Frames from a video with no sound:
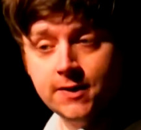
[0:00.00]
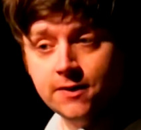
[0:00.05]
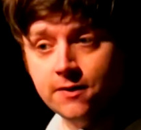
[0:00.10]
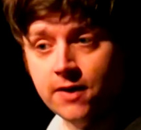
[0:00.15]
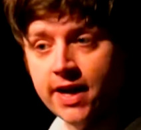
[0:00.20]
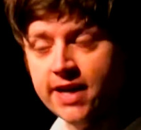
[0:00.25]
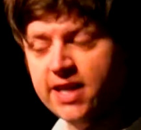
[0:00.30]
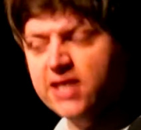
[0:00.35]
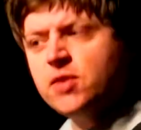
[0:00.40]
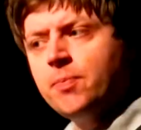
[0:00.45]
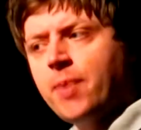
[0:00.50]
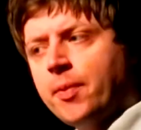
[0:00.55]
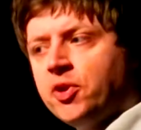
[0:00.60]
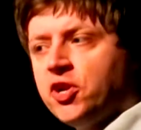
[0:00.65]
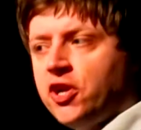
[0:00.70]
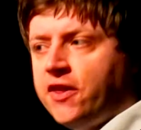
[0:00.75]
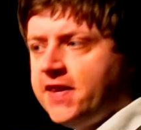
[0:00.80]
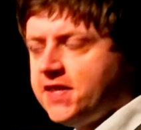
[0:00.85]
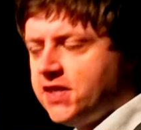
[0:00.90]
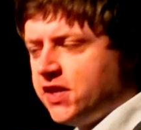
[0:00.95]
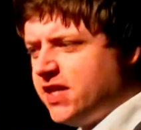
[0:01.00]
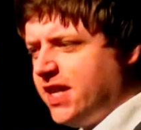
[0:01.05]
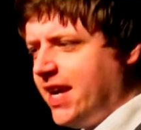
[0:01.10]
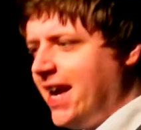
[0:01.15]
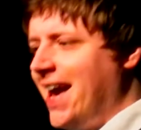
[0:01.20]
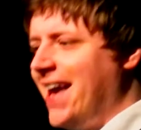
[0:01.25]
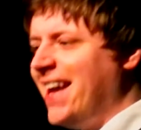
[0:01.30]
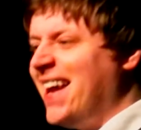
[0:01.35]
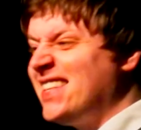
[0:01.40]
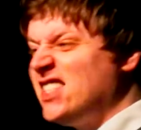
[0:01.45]
right? Now some people do this because
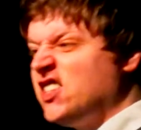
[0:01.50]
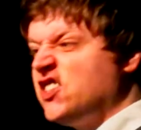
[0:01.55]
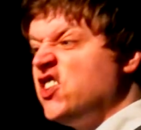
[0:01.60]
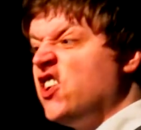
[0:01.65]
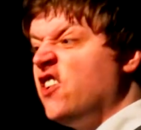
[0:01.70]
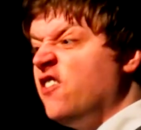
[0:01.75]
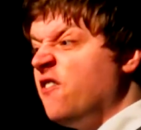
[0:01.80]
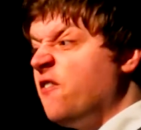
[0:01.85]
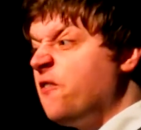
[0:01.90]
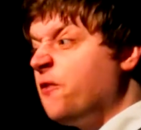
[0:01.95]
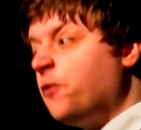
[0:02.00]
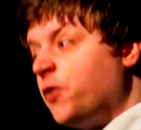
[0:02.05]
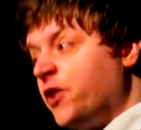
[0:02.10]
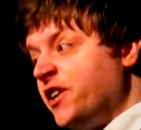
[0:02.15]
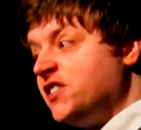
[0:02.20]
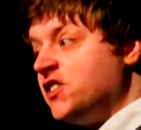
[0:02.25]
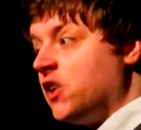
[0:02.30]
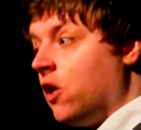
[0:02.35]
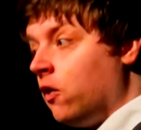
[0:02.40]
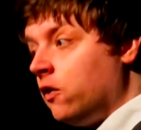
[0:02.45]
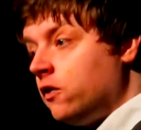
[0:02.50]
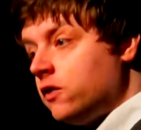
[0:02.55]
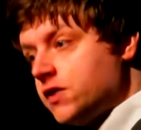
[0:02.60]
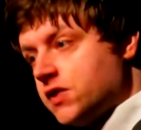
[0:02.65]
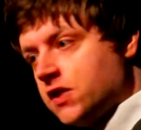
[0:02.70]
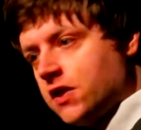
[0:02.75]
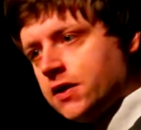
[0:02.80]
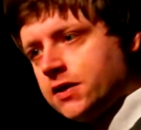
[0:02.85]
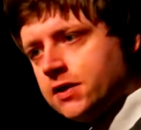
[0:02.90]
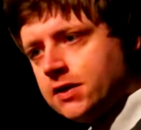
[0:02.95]
it adds a certain frisson, a
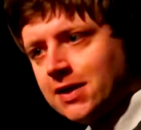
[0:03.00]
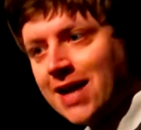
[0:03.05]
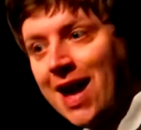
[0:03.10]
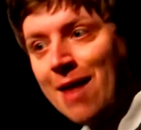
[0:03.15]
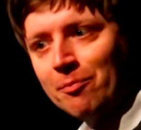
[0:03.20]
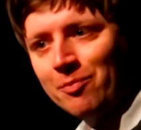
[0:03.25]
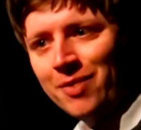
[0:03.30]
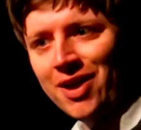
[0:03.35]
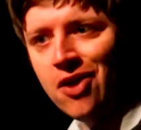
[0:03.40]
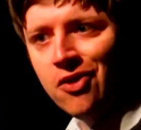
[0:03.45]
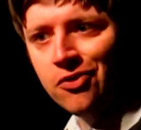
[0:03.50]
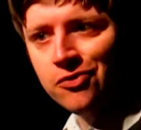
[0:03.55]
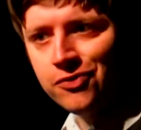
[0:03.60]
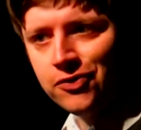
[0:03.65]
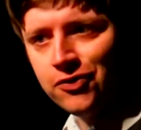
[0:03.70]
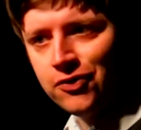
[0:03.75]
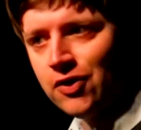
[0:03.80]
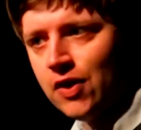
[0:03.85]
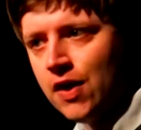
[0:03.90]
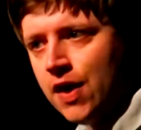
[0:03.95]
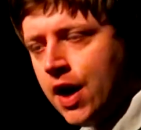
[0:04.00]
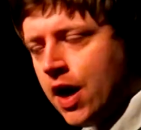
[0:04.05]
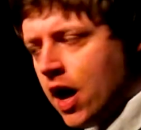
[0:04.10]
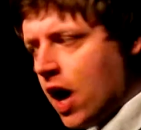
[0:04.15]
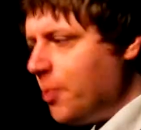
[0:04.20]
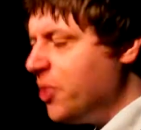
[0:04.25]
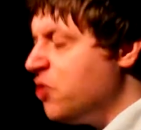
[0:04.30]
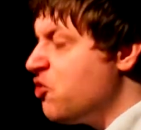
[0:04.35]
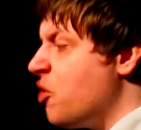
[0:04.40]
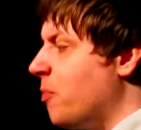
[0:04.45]
certain ambience.
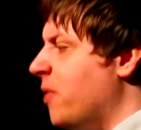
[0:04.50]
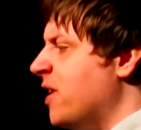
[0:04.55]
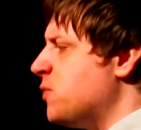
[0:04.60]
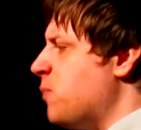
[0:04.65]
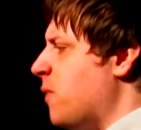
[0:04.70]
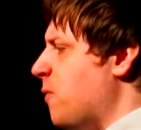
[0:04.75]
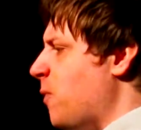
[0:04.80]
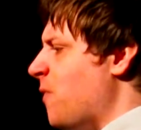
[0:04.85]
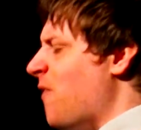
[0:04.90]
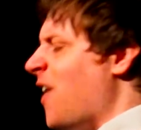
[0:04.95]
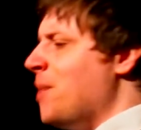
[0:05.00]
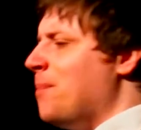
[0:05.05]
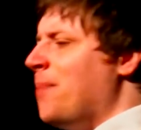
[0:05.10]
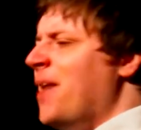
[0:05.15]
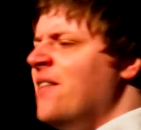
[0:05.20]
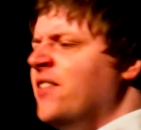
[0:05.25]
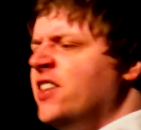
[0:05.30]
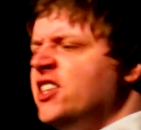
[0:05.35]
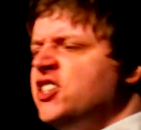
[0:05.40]
But the trouble is, we've had a bit of a